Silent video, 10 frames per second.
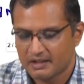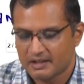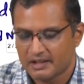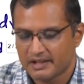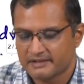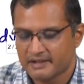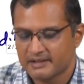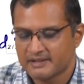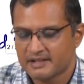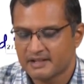and the right
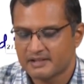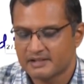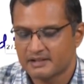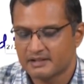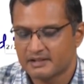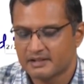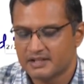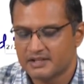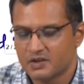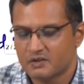hand side is
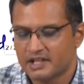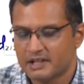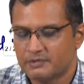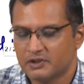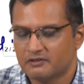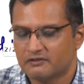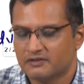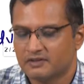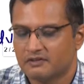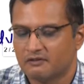dG over dP of
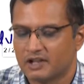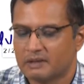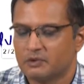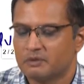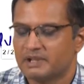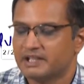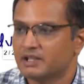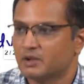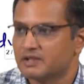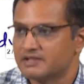1 upon beta
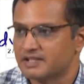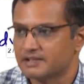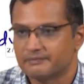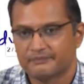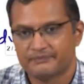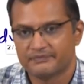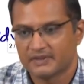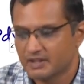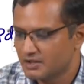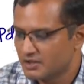ln Z.
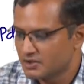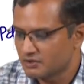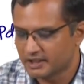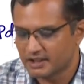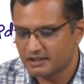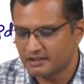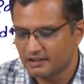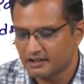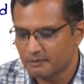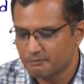So, I can
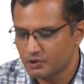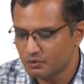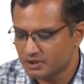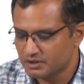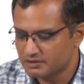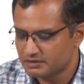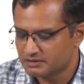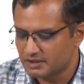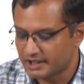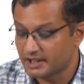compute,
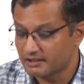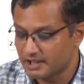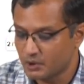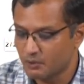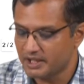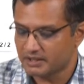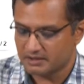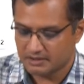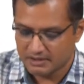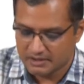I can equate
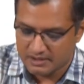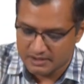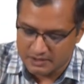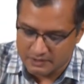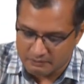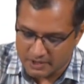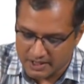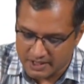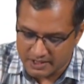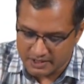
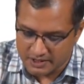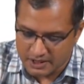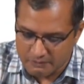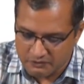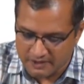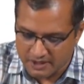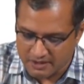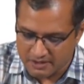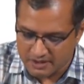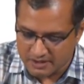my Gibbs free
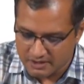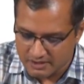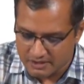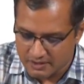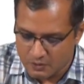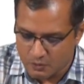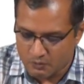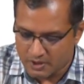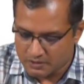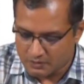energy
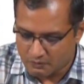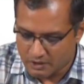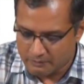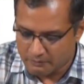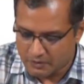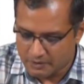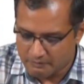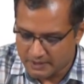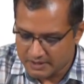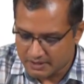with 1 upon
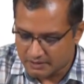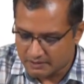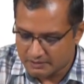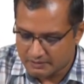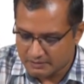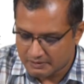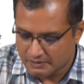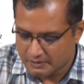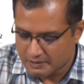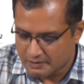beta
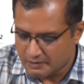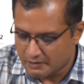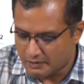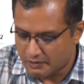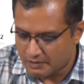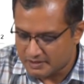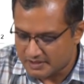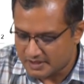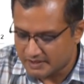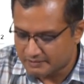ln Z.